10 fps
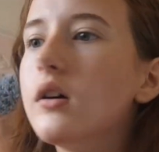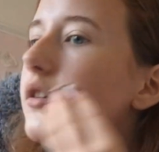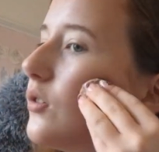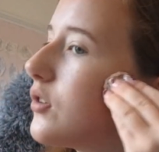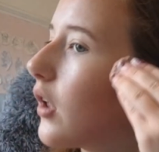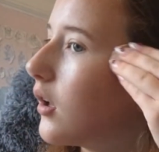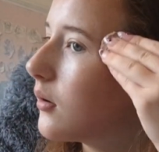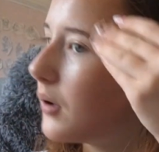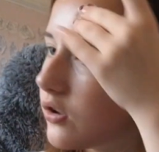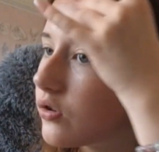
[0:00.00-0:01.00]
and just like
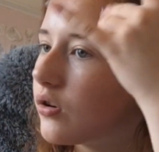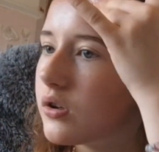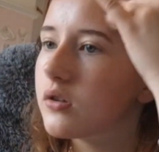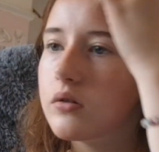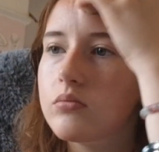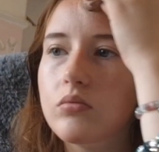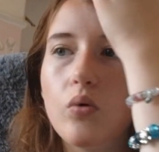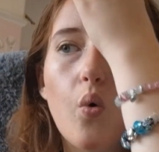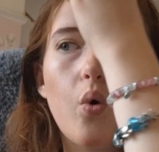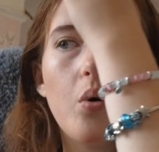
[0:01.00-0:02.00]
make sure it's
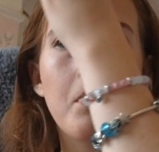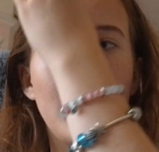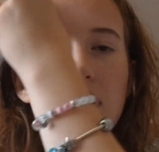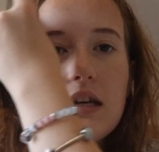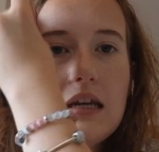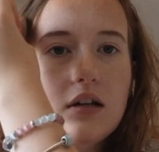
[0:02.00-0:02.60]
all blended